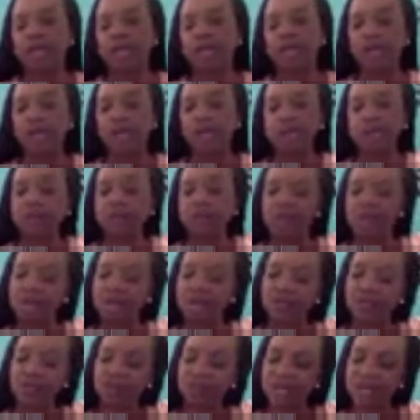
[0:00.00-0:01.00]

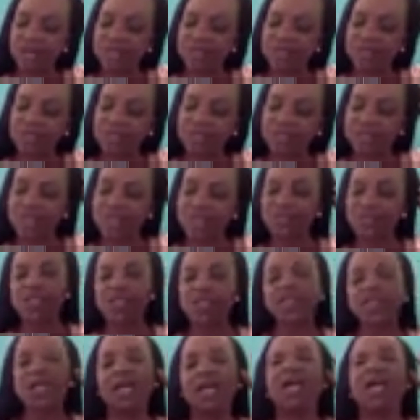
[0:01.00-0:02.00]
2007, he said, I
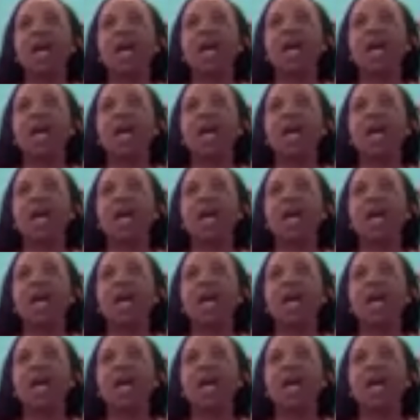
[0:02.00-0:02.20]
want